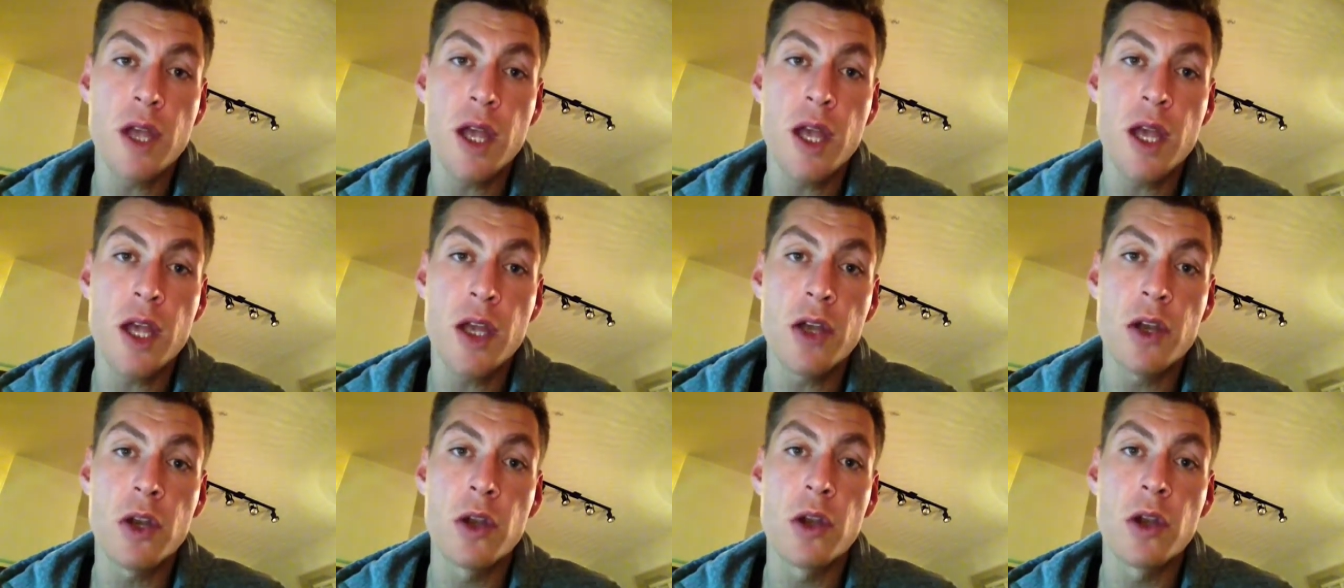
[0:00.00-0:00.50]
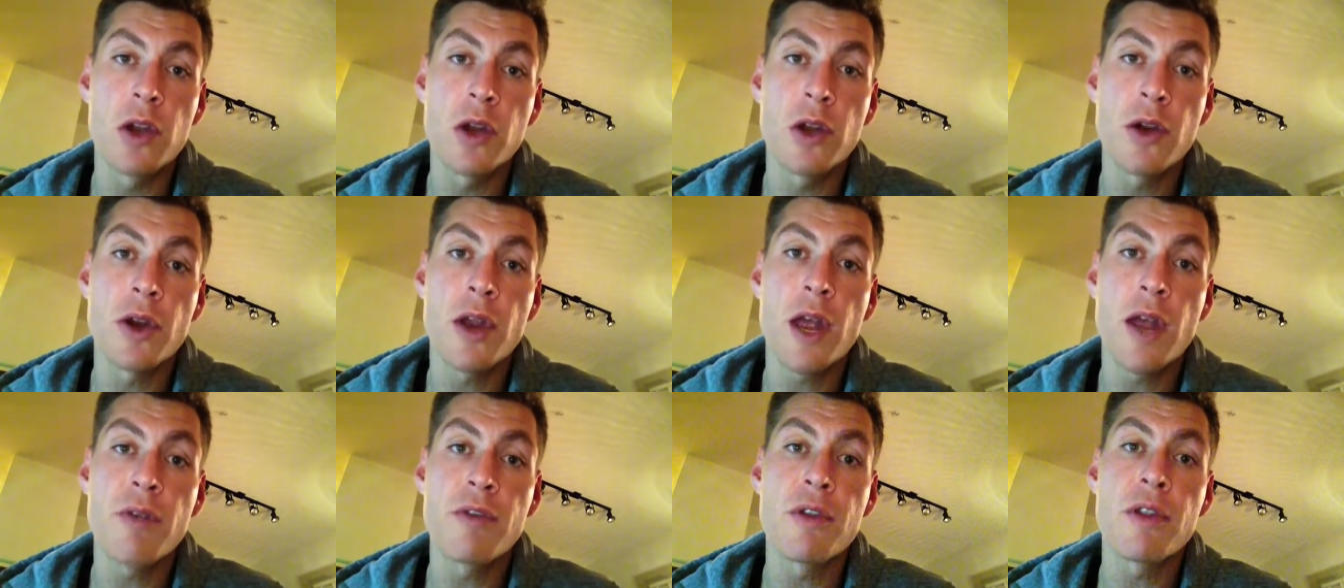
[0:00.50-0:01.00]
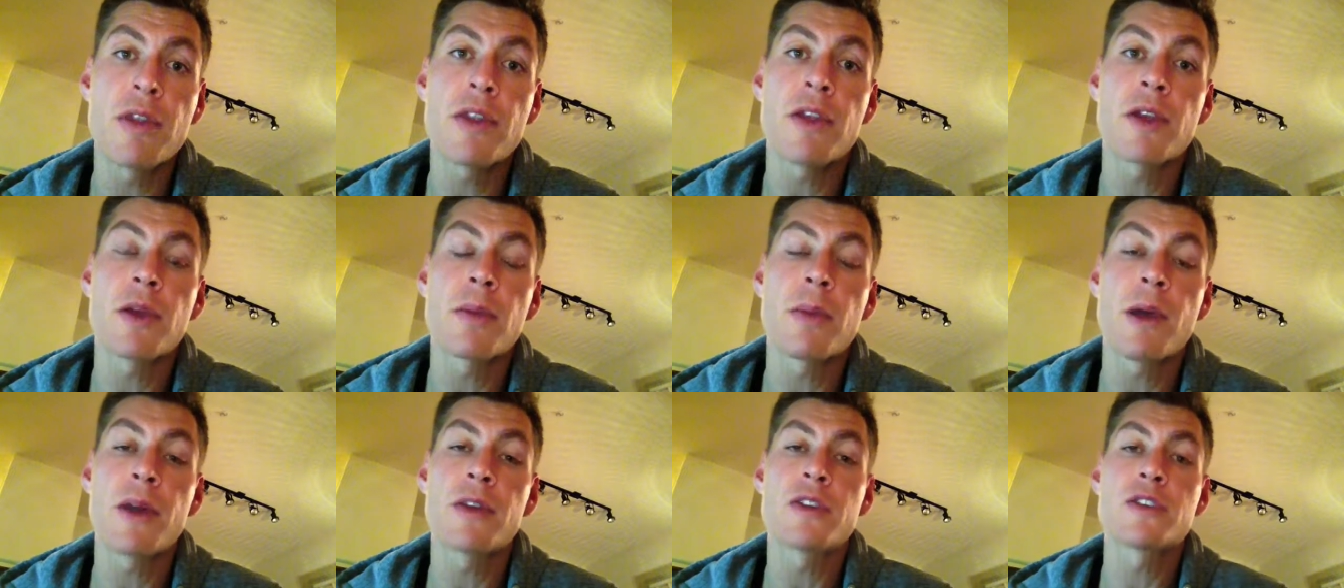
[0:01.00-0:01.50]
and to learn everything
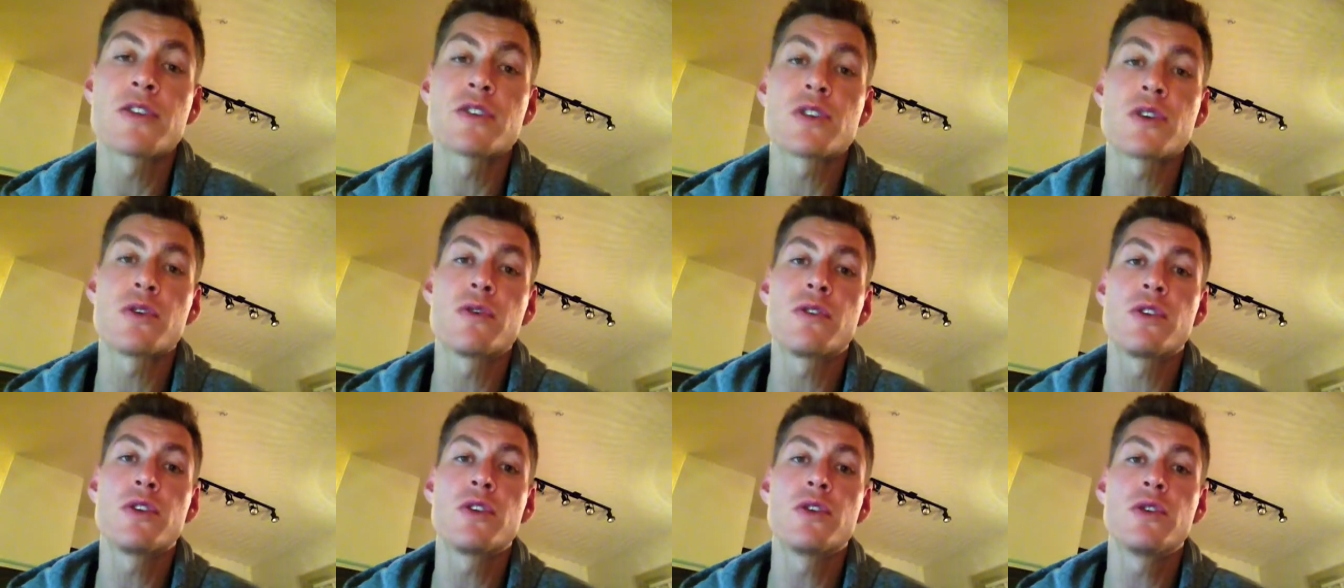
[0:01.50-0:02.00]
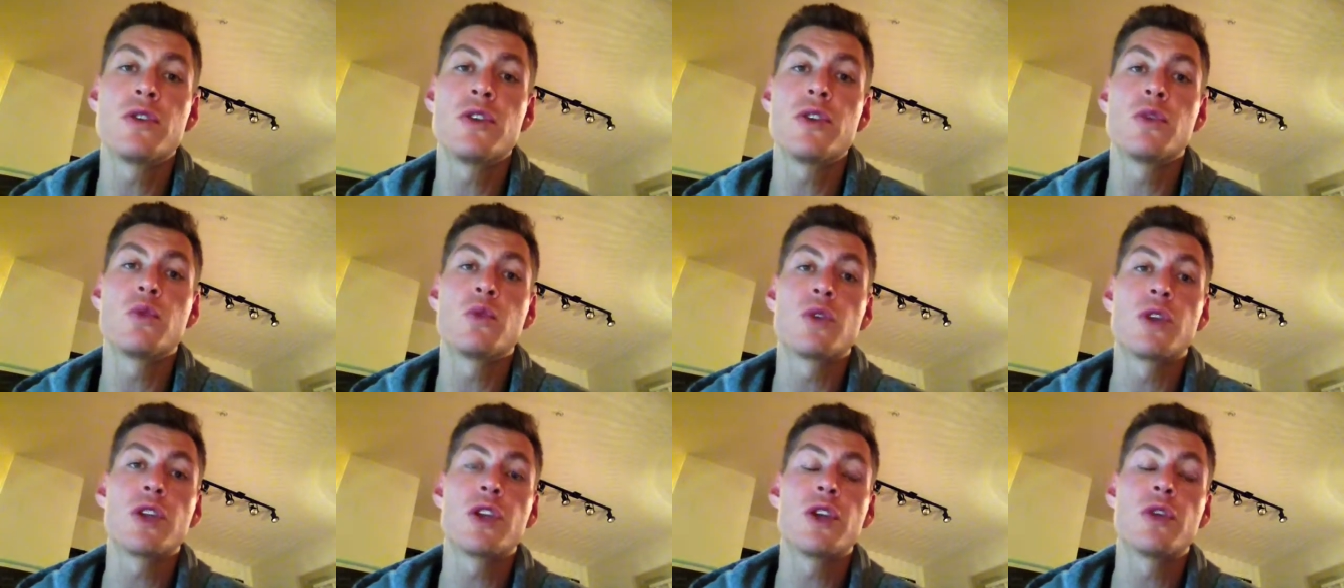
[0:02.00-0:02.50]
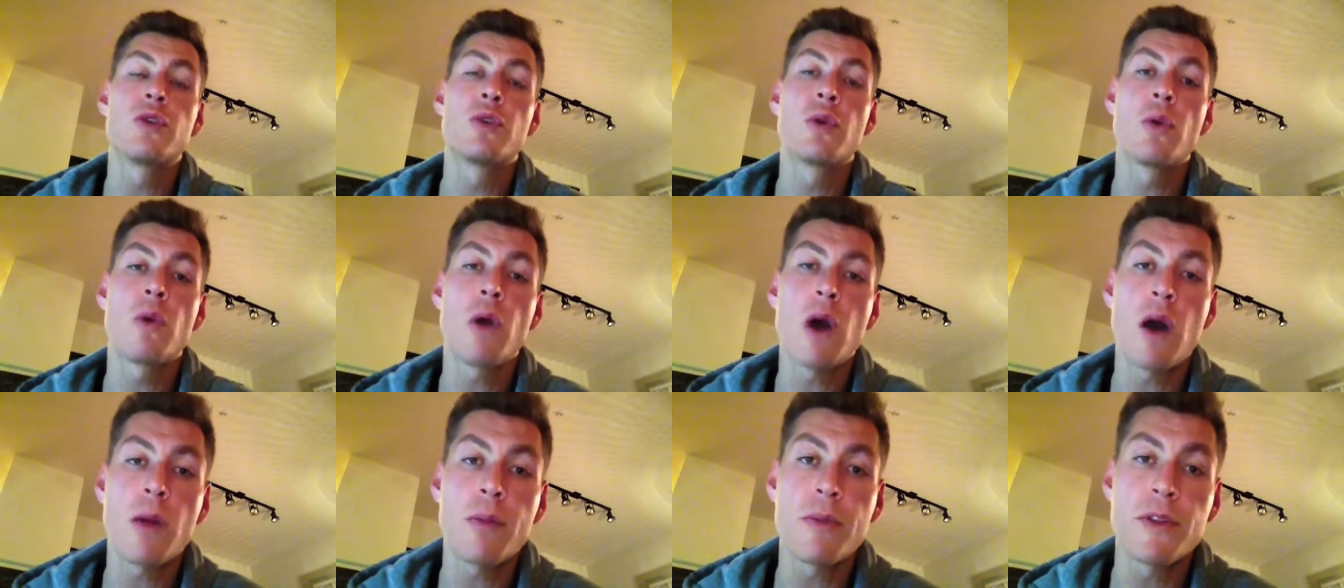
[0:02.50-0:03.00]
about the Soviet Union when he
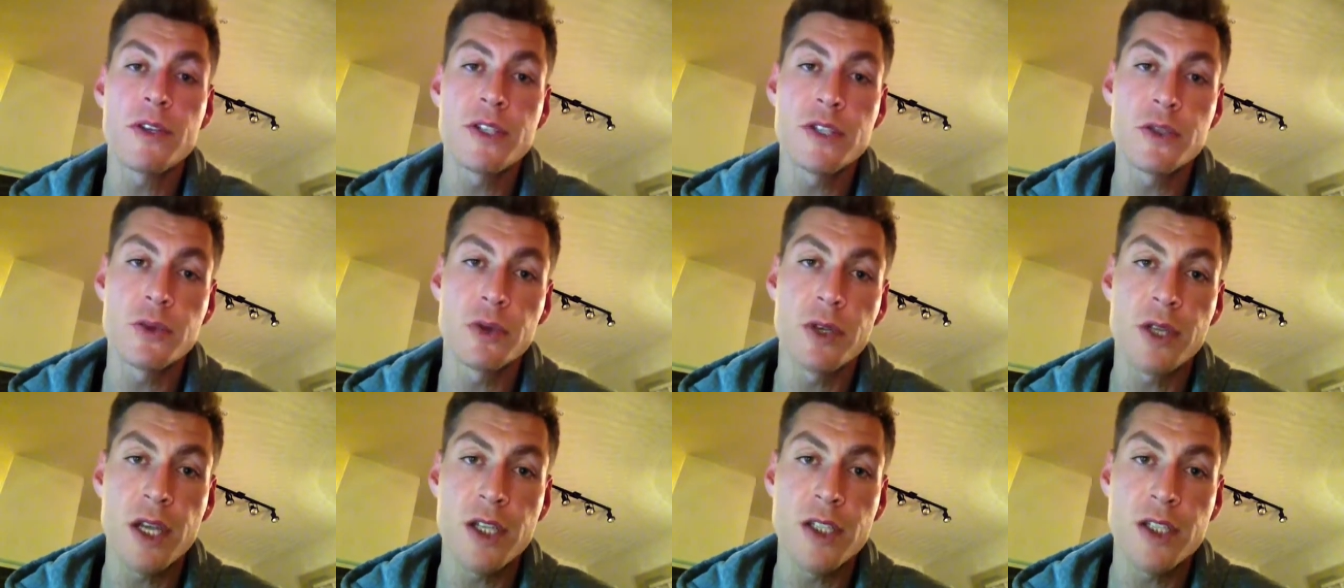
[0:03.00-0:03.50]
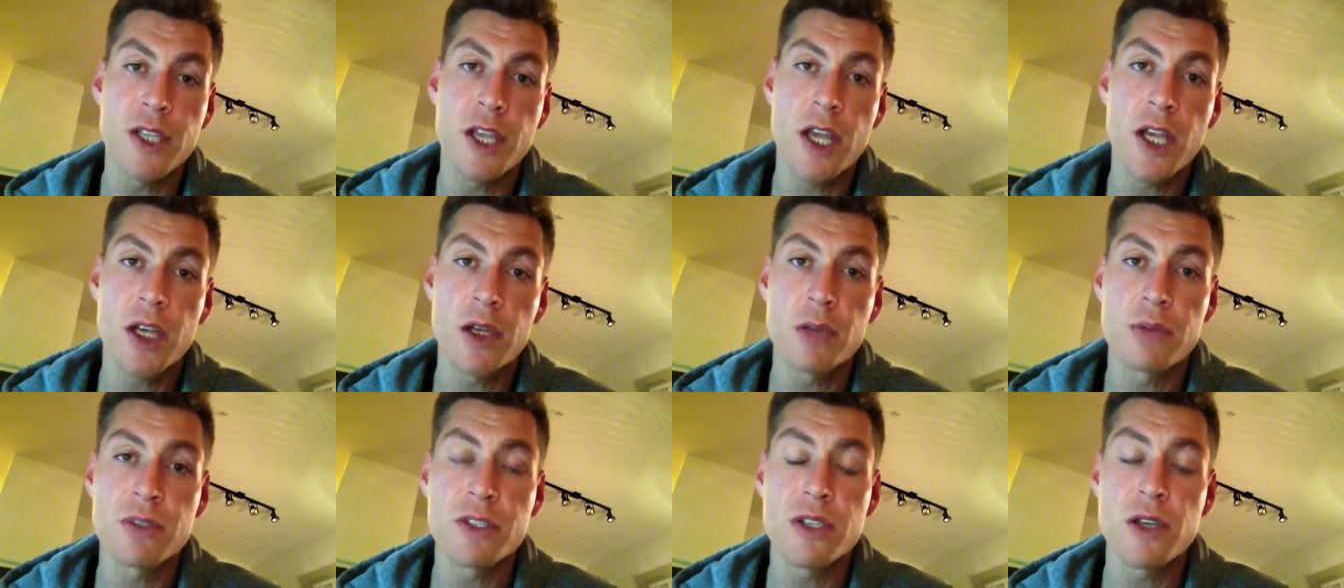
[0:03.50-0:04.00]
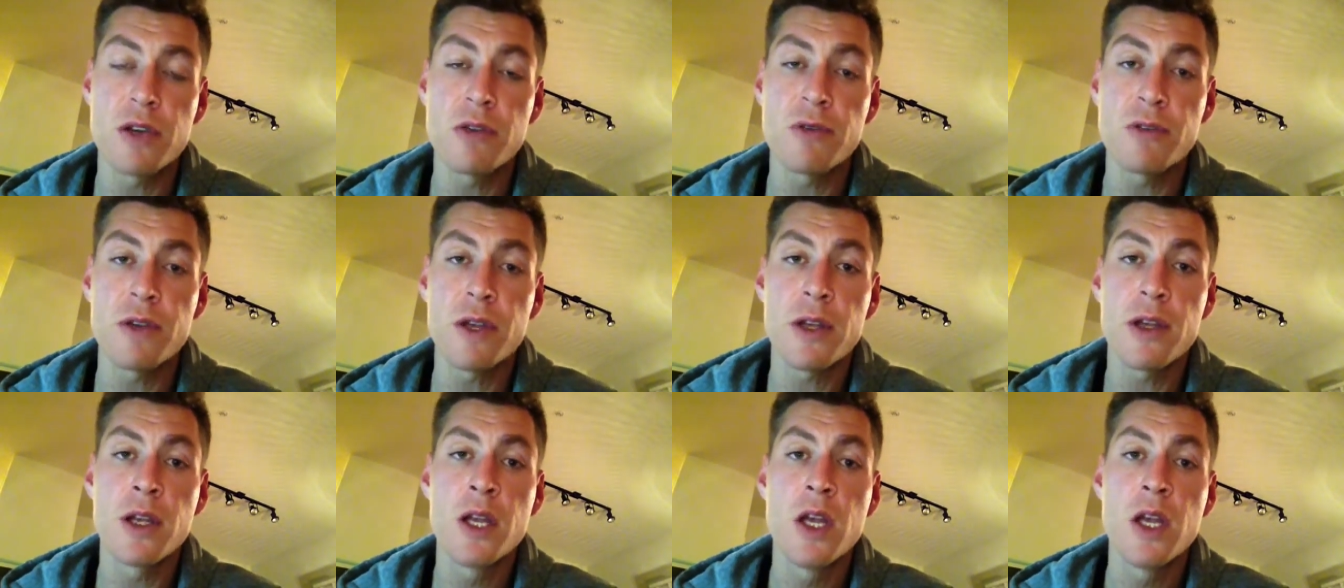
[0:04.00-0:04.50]
grew up. This is what he educated himself in.